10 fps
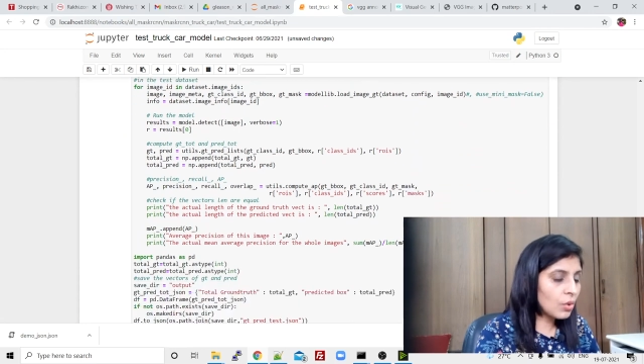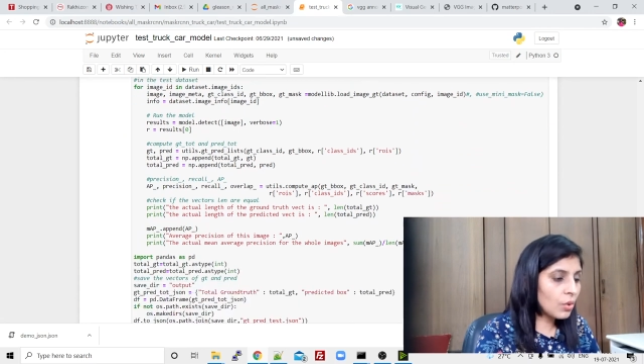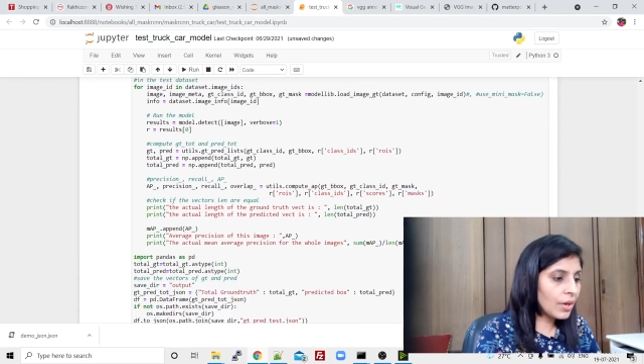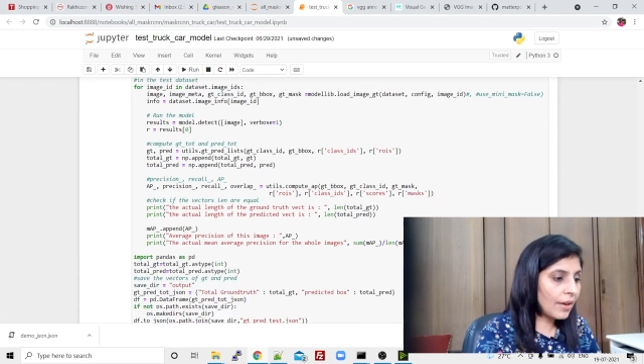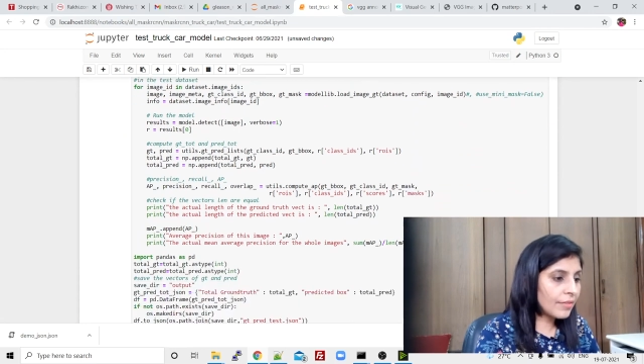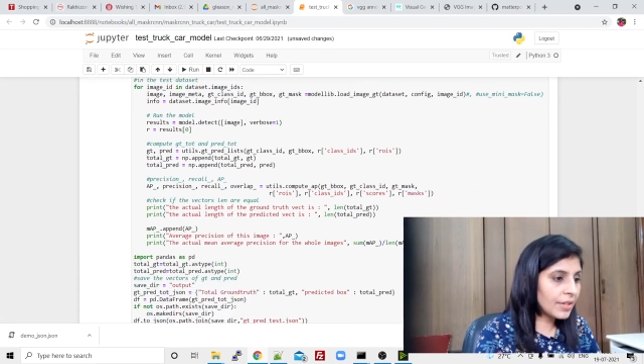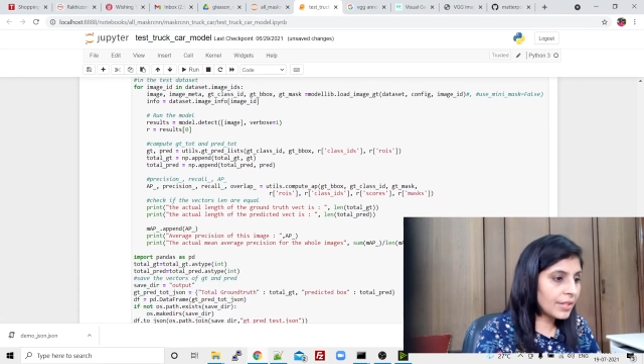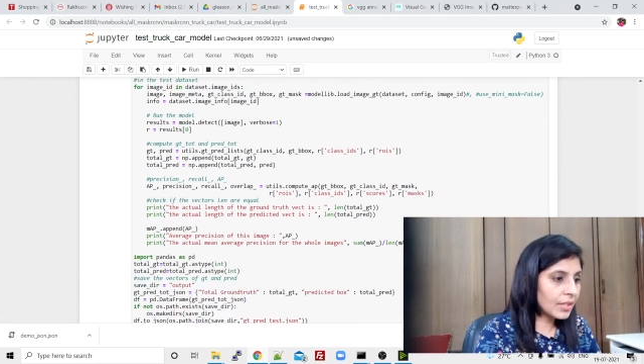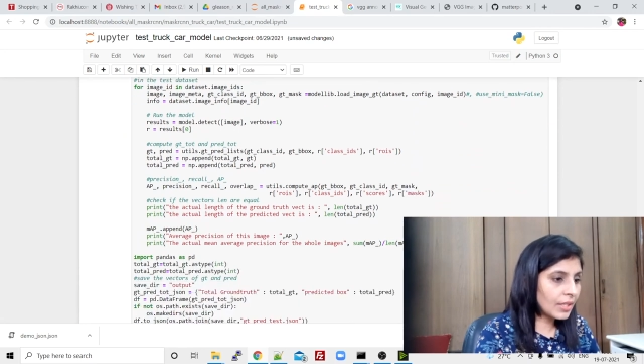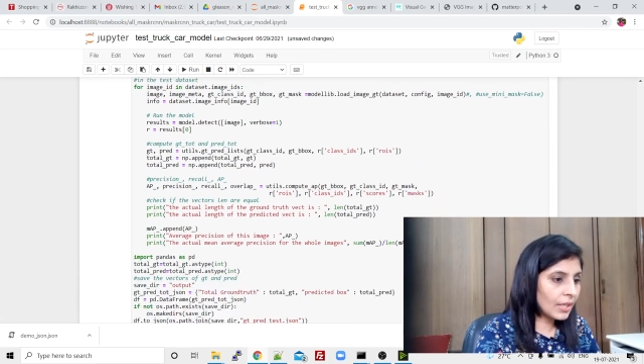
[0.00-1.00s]
code I have
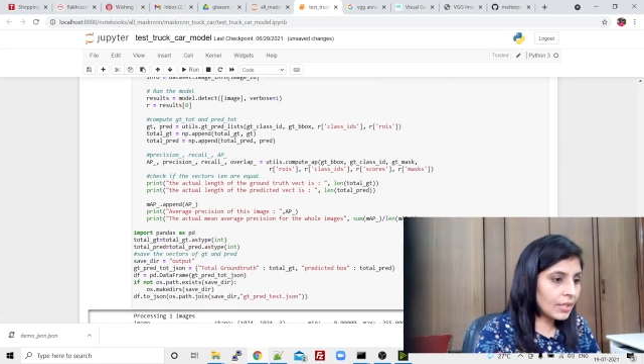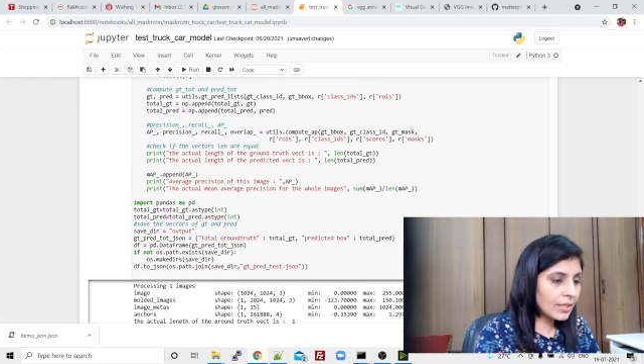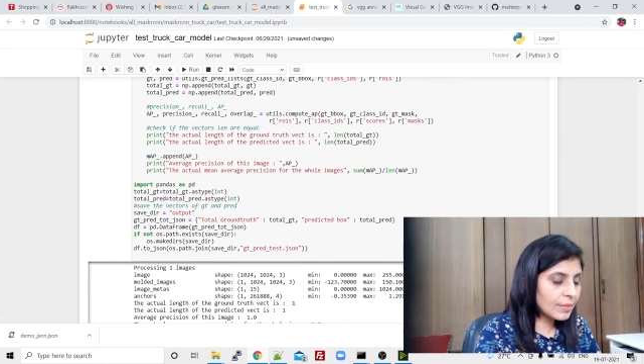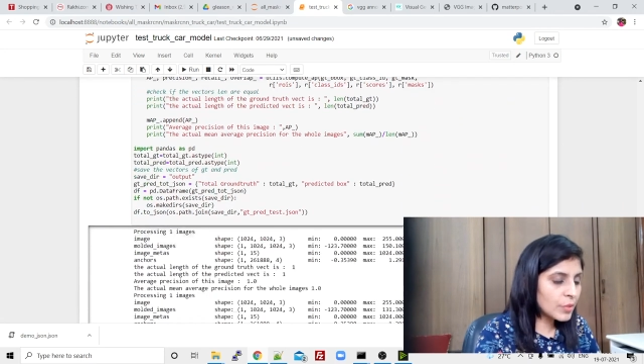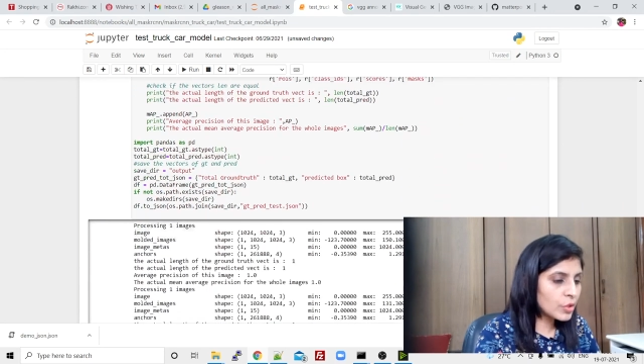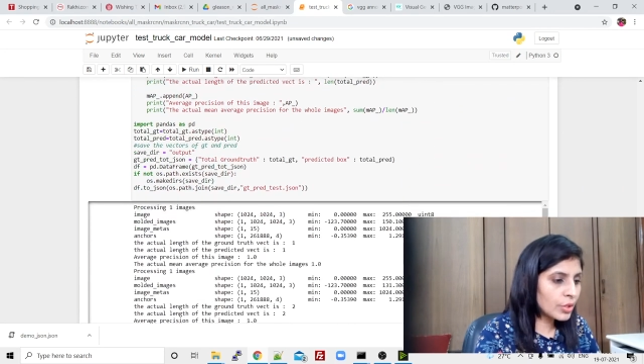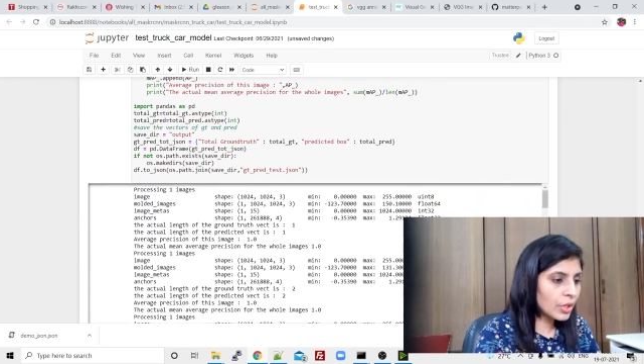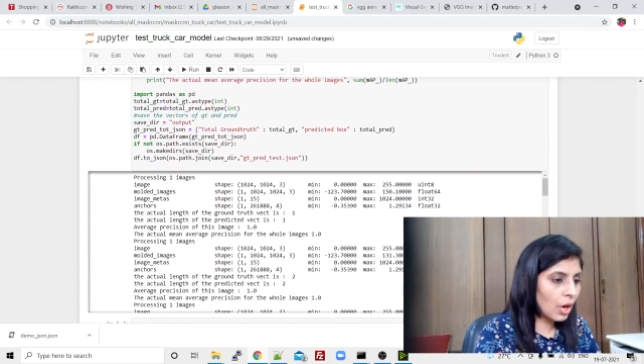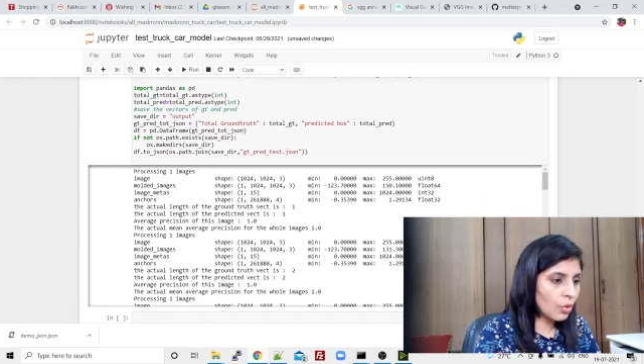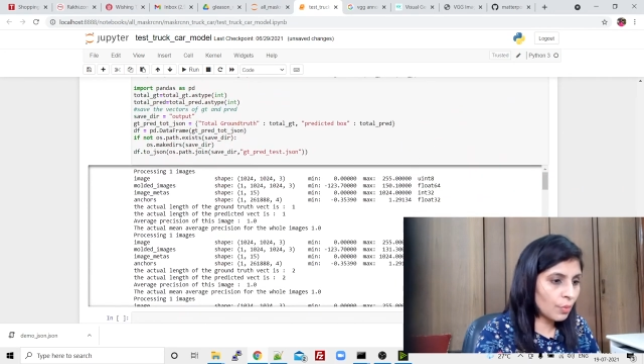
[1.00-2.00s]
written, and let me show
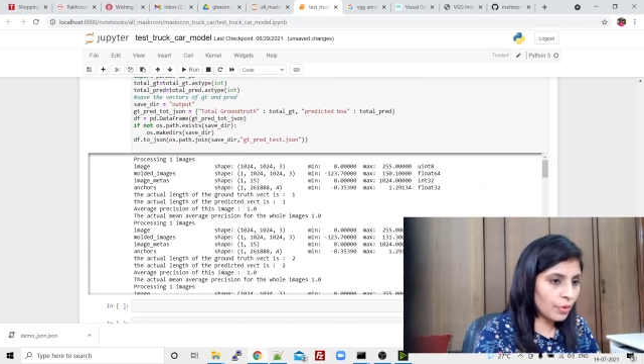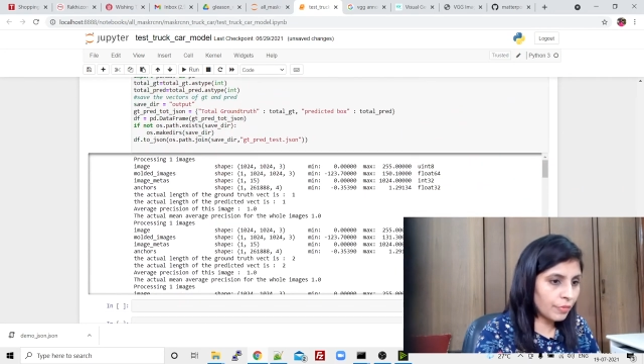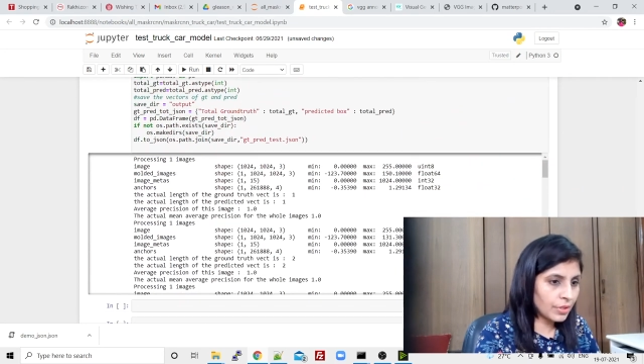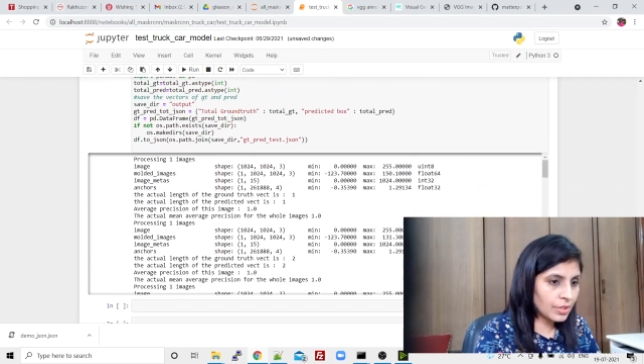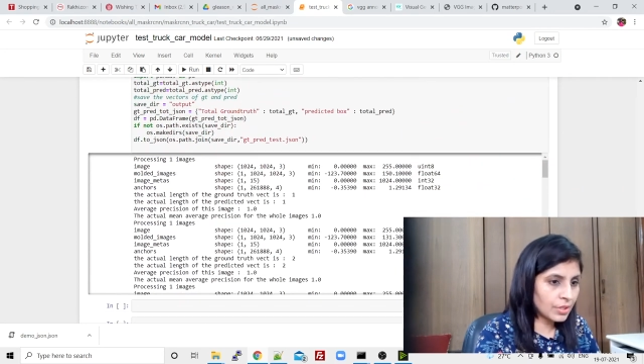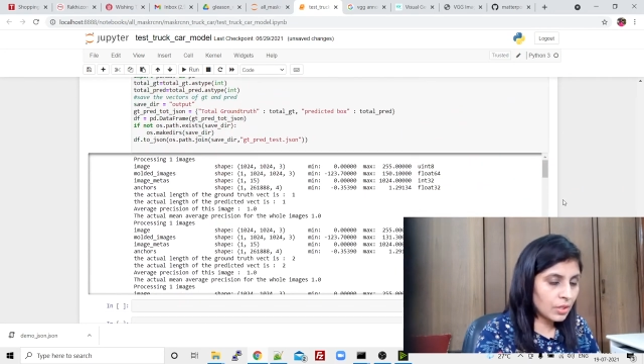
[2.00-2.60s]
you the output first.